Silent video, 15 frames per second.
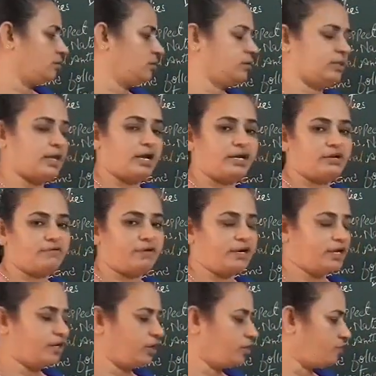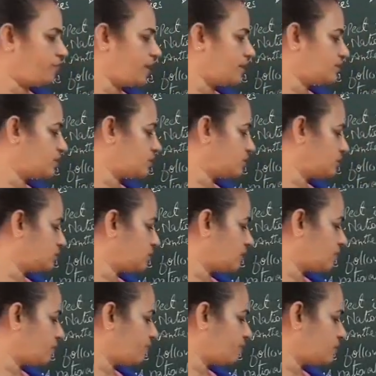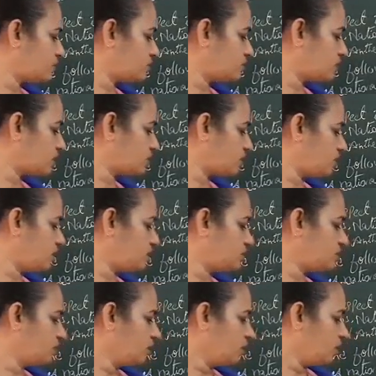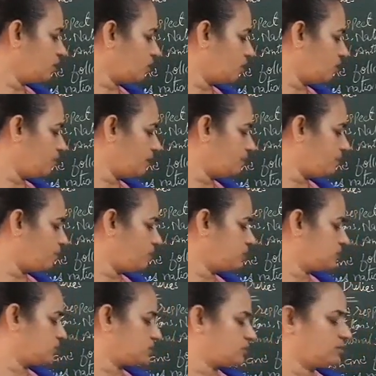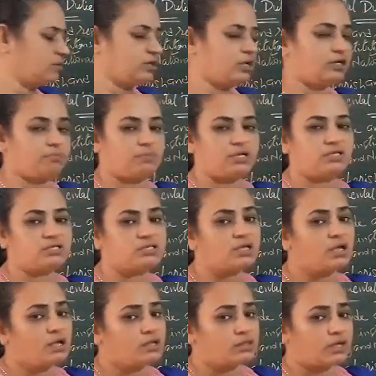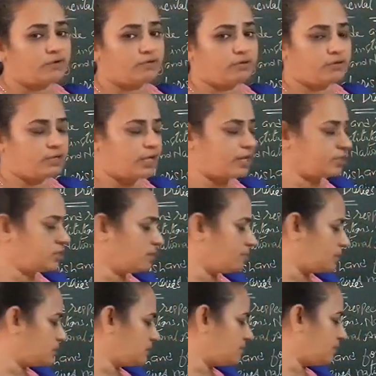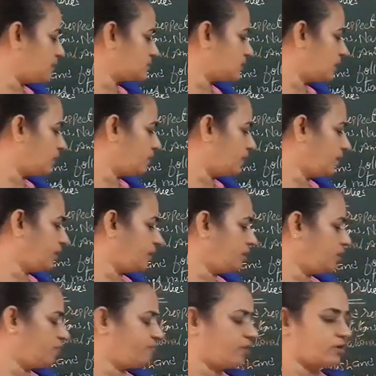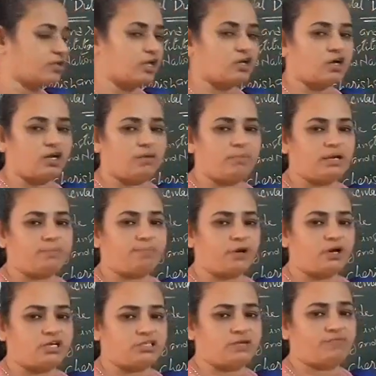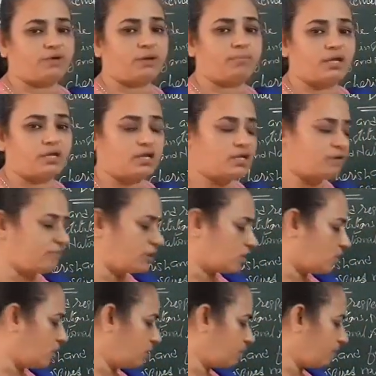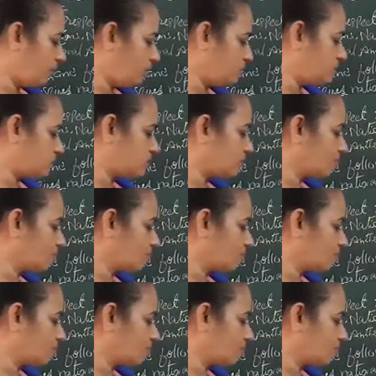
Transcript: they are divided into 5 sections. Our first section is economic policies. That means the directive principles are divided for the economic policy, for making our economic policies.